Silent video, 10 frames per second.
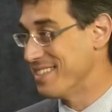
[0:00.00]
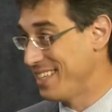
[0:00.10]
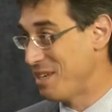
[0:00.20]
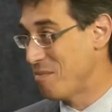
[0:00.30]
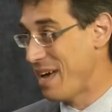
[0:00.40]

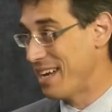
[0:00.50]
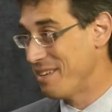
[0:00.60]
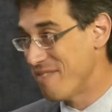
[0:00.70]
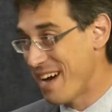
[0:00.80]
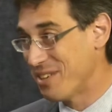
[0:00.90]

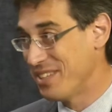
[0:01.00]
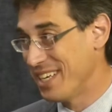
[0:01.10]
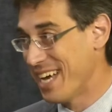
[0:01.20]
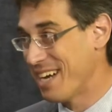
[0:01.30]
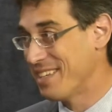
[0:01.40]
independent, founded the
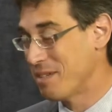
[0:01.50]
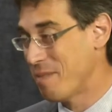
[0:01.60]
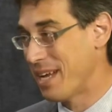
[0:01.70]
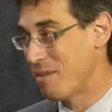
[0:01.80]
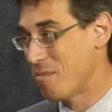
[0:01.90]
United
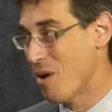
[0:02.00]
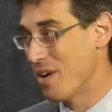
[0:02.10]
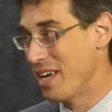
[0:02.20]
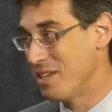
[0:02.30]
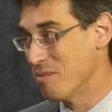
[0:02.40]
Independent
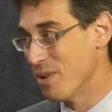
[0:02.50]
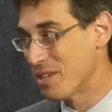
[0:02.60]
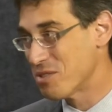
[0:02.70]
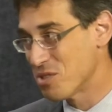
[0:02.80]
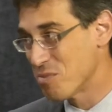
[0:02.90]
Party to bring
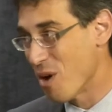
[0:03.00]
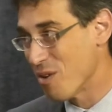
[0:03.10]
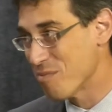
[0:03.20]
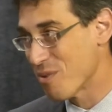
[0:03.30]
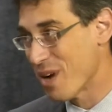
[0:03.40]

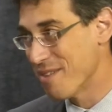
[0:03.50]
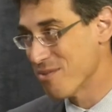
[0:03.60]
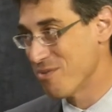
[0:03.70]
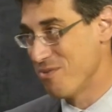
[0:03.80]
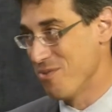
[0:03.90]
smart, brave
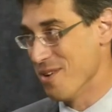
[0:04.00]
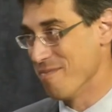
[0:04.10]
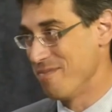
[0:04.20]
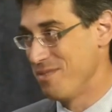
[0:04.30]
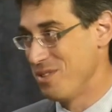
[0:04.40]

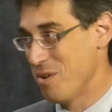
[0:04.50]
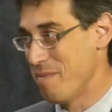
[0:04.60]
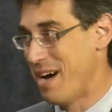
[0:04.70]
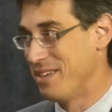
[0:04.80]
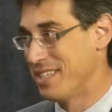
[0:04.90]
reform to our
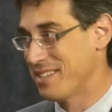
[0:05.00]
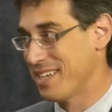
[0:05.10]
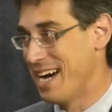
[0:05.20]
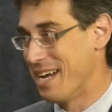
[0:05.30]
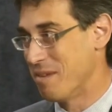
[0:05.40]
politics,
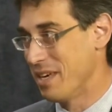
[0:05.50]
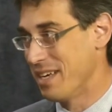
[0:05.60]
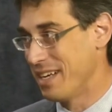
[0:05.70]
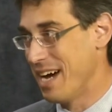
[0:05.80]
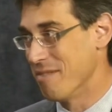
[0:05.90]
economy,
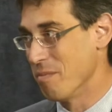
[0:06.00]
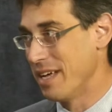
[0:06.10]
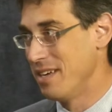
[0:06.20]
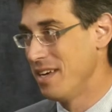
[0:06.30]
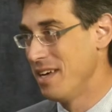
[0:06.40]
and government.